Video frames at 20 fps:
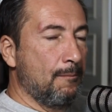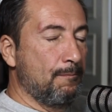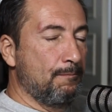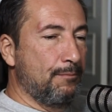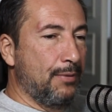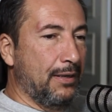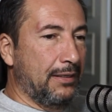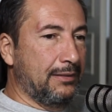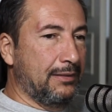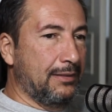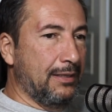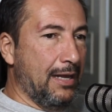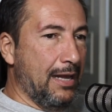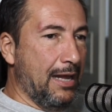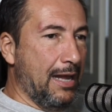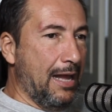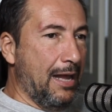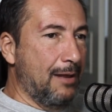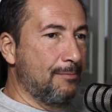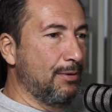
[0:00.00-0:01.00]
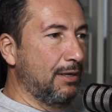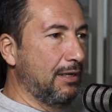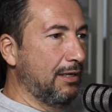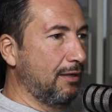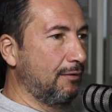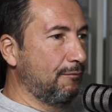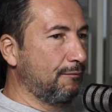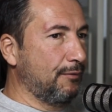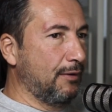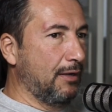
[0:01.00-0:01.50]
But I
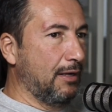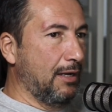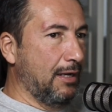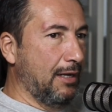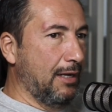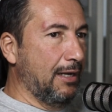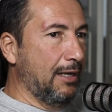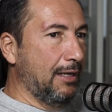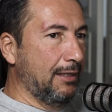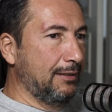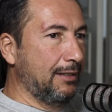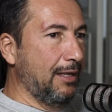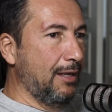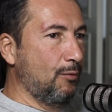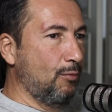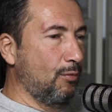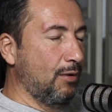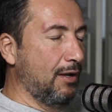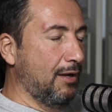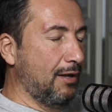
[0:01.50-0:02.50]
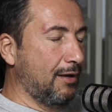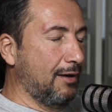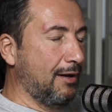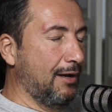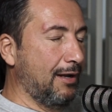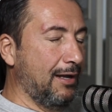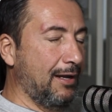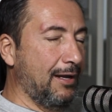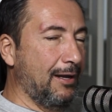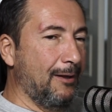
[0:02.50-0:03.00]
believe they
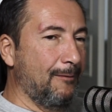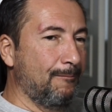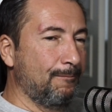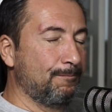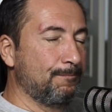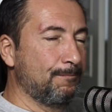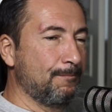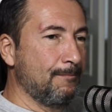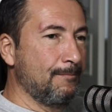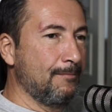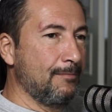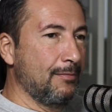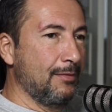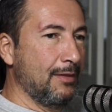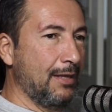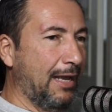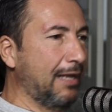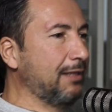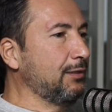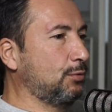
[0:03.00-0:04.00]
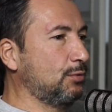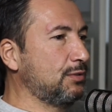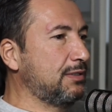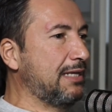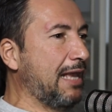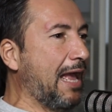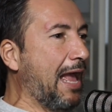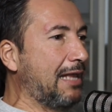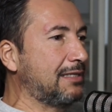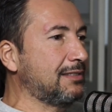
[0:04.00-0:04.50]
were
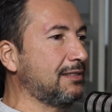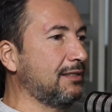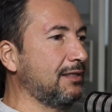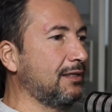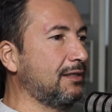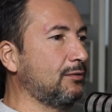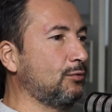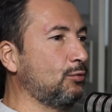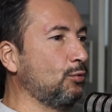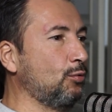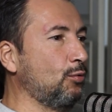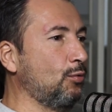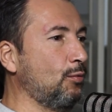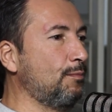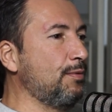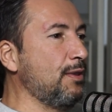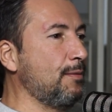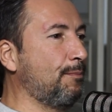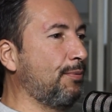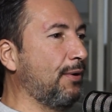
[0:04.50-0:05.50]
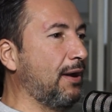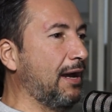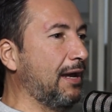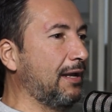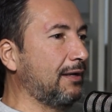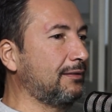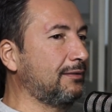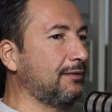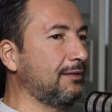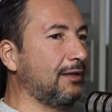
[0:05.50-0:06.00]
enthusiastic to be
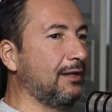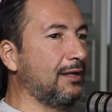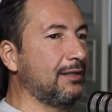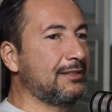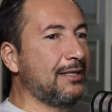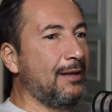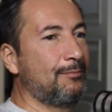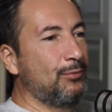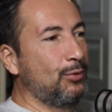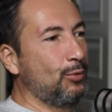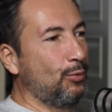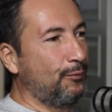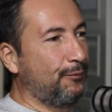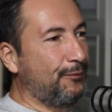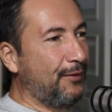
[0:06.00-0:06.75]
part, some new